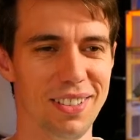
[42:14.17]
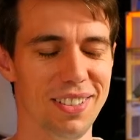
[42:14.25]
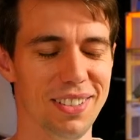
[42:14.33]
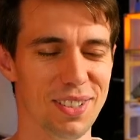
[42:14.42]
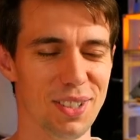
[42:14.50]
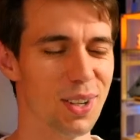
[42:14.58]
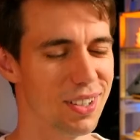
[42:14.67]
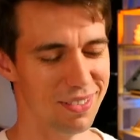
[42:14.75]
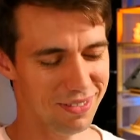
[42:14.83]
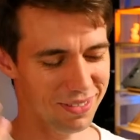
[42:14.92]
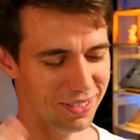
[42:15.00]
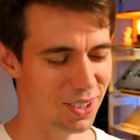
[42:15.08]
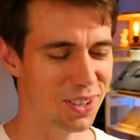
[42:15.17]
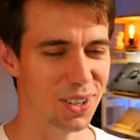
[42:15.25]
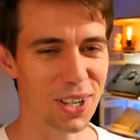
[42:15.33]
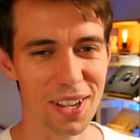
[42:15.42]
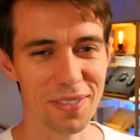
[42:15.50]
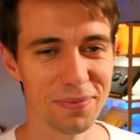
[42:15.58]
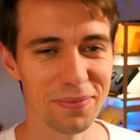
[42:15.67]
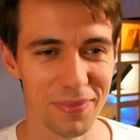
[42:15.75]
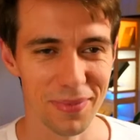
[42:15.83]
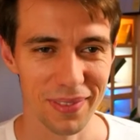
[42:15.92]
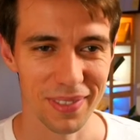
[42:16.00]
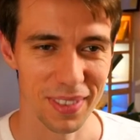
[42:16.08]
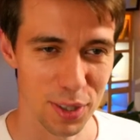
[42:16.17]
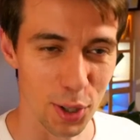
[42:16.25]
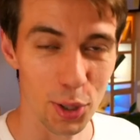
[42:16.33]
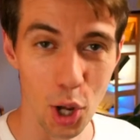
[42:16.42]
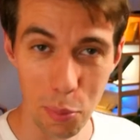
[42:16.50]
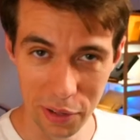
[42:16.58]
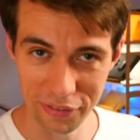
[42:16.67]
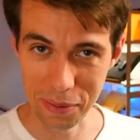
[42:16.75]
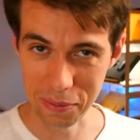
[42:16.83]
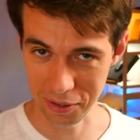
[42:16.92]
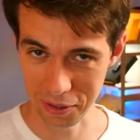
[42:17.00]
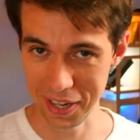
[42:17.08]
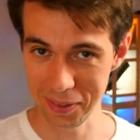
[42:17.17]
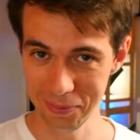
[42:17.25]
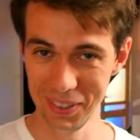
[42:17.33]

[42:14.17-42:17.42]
It's like, okay, so normal films, right?